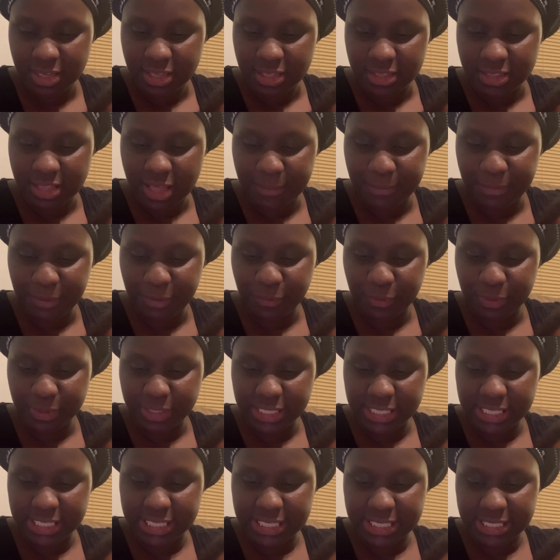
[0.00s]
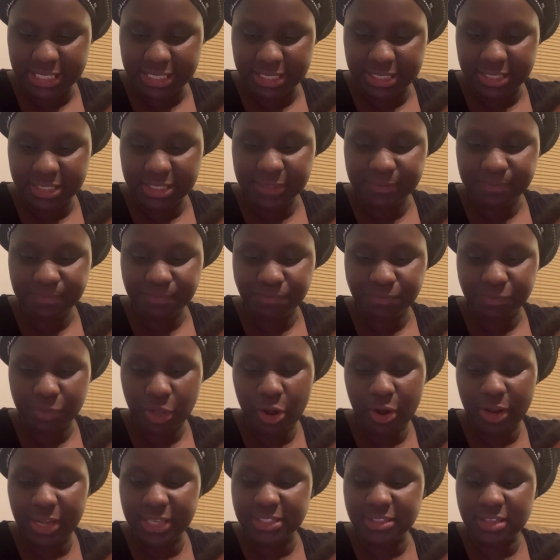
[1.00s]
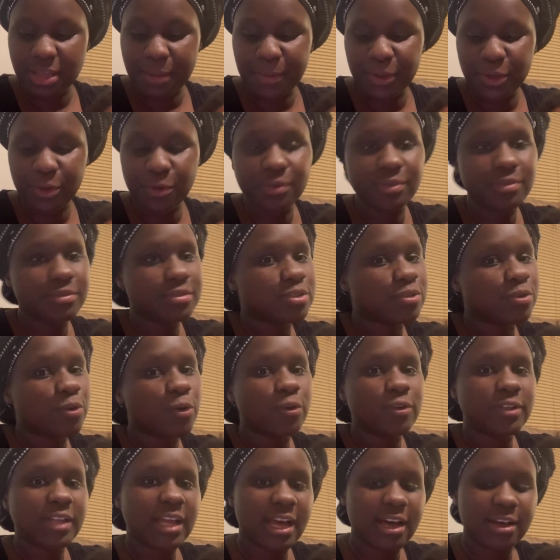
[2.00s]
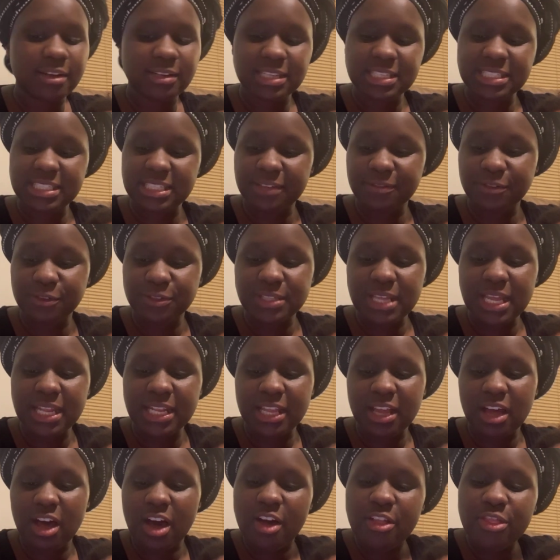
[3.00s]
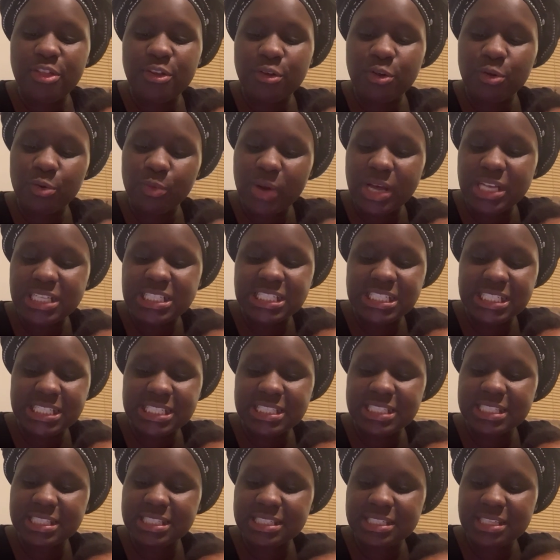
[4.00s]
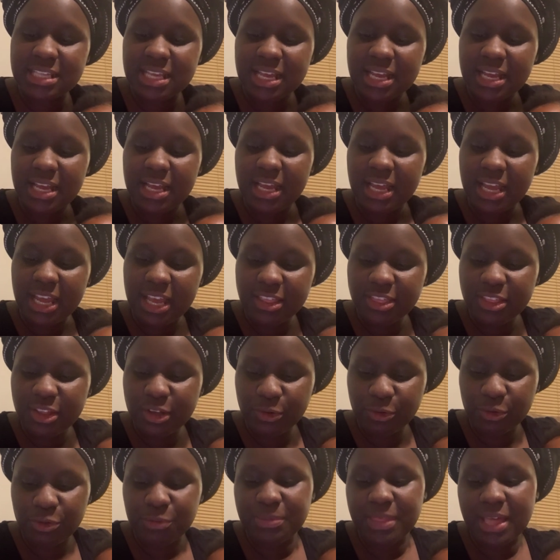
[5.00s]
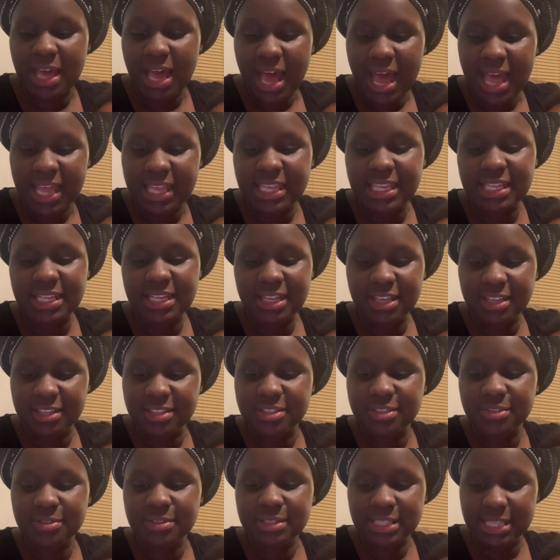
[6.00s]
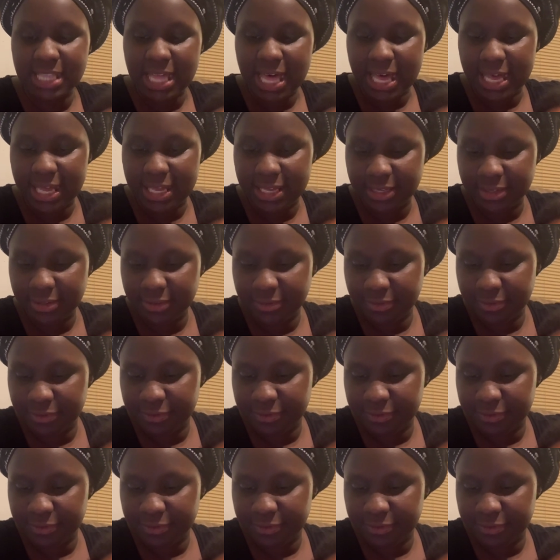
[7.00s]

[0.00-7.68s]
That'd be really good. All right, so I'm going to go and scroll down and see if there's any other questions in the group that I can answer live.